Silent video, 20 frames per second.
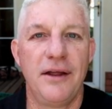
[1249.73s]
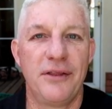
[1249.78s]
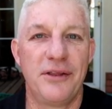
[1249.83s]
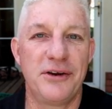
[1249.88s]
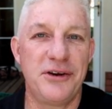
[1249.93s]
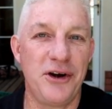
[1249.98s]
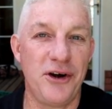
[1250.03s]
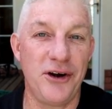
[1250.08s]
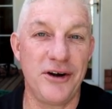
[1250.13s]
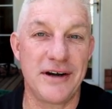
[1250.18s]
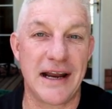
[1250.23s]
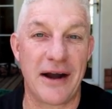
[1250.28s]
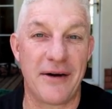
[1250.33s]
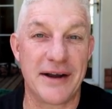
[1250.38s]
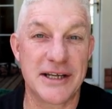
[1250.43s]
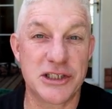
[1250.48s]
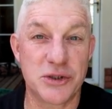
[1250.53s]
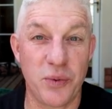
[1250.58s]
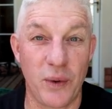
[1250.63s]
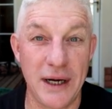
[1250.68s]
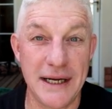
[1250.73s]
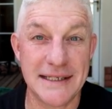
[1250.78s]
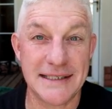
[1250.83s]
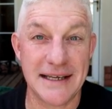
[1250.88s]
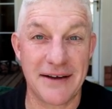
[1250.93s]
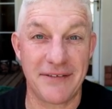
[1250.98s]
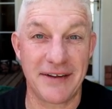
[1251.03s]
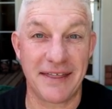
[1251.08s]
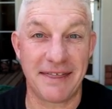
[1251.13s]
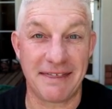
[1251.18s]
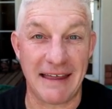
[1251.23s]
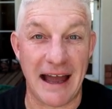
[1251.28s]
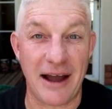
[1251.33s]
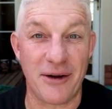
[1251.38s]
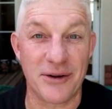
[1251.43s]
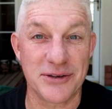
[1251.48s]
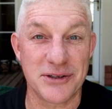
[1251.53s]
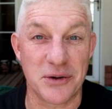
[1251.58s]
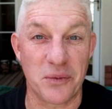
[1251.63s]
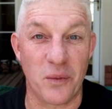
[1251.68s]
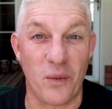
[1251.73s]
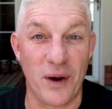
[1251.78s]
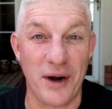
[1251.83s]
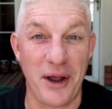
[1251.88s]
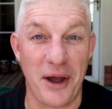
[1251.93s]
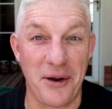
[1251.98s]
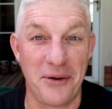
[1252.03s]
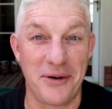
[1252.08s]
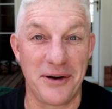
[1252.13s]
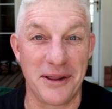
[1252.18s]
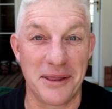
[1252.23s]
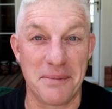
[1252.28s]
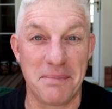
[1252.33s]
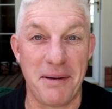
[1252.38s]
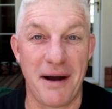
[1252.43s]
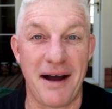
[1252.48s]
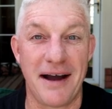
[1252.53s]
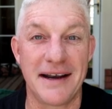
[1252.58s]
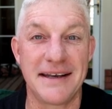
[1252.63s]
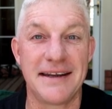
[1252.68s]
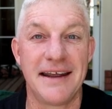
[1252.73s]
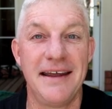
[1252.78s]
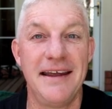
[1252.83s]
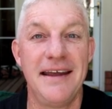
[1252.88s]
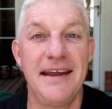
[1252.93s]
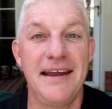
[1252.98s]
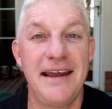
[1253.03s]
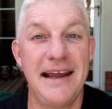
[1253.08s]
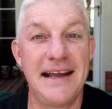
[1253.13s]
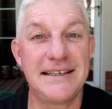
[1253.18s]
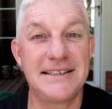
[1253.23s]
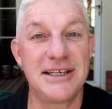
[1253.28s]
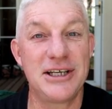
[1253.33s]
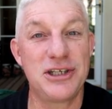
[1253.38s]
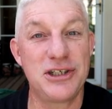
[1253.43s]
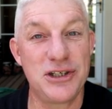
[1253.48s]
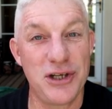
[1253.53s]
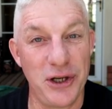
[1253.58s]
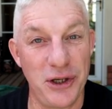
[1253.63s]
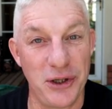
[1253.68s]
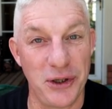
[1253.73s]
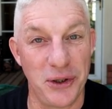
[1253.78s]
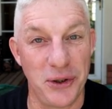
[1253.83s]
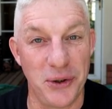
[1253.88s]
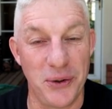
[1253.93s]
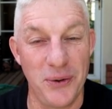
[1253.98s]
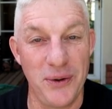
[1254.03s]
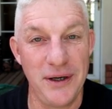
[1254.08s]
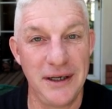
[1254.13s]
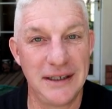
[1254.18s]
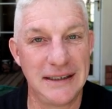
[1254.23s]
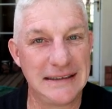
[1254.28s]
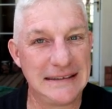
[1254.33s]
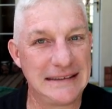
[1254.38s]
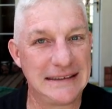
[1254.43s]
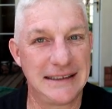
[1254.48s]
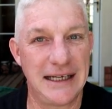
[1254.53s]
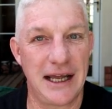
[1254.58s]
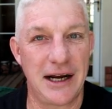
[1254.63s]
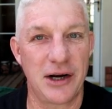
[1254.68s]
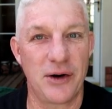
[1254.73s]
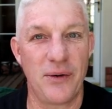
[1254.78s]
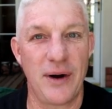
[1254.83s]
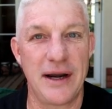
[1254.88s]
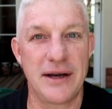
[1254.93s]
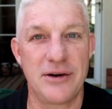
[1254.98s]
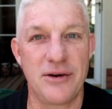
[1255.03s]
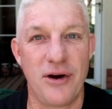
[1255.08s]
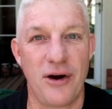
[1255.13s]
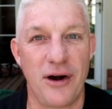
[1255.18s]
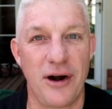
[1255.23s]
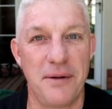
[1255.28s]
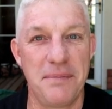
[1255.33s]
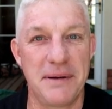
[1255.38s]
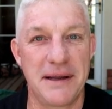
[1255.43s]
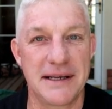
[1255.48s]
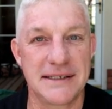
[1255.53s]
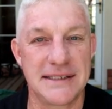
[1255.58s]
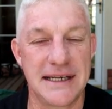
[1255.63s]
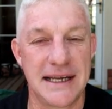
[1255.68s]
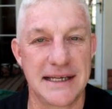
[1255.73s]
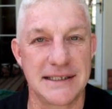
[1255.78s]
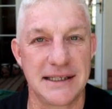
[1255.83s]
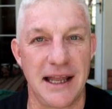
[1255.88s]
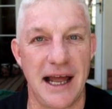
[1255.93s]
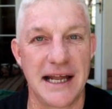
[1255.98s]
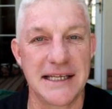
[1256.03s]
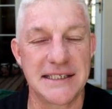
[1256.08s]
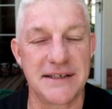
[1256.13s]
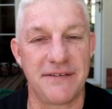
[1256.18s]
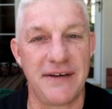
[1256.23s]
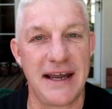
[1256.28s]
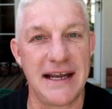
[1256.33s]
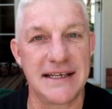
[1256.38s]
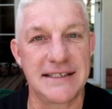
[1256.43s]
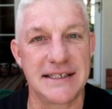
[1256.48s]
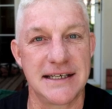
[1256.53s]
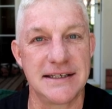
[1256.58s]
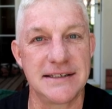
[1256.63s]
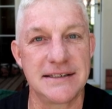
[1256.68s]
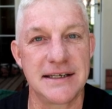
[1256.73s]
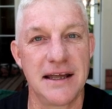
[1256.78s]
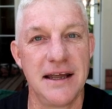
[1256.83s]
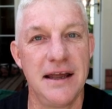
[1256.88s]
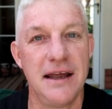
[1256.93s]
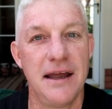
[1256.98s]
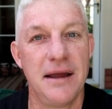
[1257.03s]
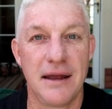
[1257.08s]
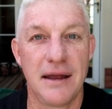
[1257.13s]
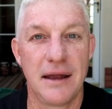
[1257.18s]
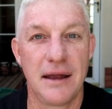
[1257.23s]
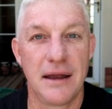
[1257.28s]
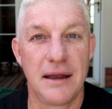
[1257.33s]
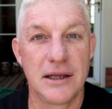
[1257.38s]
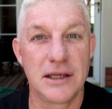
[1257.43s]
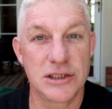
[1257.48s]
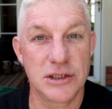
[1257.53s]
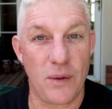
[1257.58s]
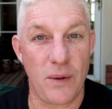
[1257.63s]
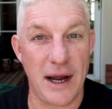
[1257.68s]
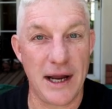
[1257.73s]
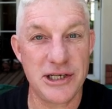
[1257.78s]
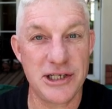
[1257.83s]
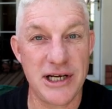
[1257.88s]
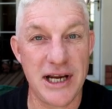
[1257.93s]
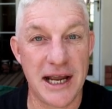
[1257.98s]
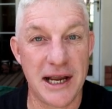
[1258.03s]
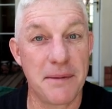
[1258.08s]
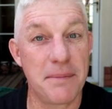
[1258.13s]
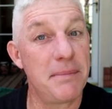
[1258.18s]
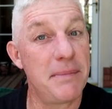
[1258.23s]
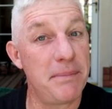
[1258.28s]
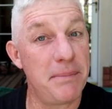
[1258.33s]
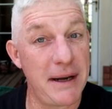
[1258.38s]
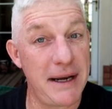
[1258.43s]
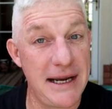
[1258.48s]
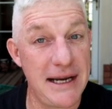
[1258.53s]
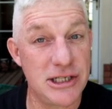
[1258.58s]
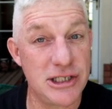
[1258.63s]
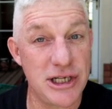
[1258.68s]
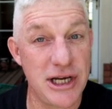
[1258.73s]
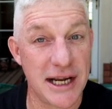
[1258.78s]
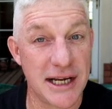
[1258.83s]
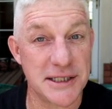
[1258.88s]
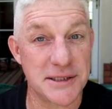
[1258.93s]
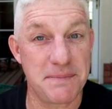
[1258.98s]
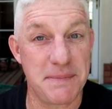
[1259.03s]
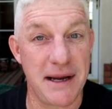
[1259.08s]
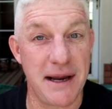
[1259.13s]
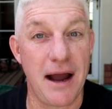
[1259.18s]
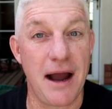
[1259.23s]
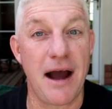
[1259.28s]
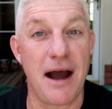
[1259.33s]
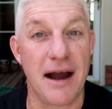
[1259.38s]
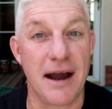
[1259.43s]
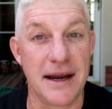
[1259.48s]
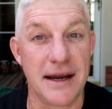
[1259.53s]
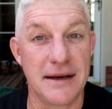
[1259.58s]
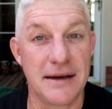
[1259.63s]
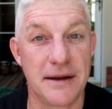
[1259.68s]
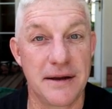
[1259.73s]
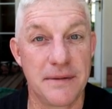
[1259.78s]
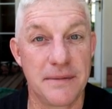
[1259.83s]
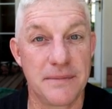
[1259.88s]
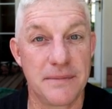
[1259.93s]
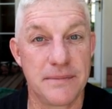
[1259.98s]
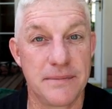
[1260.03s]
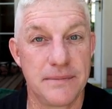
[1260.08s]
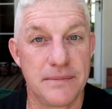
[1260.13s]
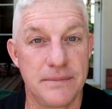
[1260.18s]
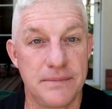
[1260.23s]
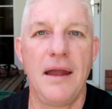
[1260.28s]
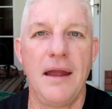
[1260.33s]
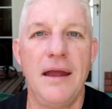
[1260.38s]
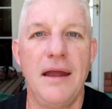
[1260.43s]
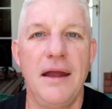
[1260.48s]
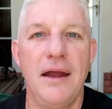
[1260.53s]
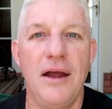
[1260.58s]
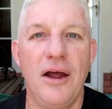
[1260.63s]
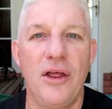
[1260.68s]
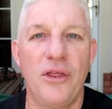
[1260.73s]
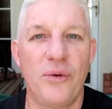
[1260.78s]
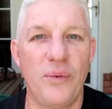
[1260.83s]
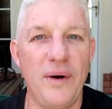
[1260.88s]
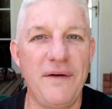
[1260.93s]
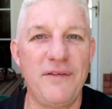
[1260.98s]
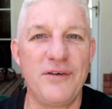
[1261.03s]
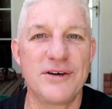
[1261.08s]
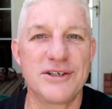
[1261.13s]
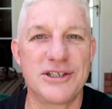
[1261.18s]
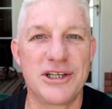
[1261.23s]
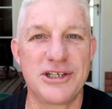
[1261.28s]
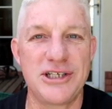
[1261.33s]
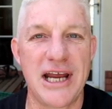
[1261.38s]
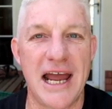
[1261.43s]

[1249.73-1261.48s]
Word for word: The turn now has twenty-seven thousand one hundred in the pot. It's a two. Not a great card because he has lots of aces. So I check, but he checks behind. The river is the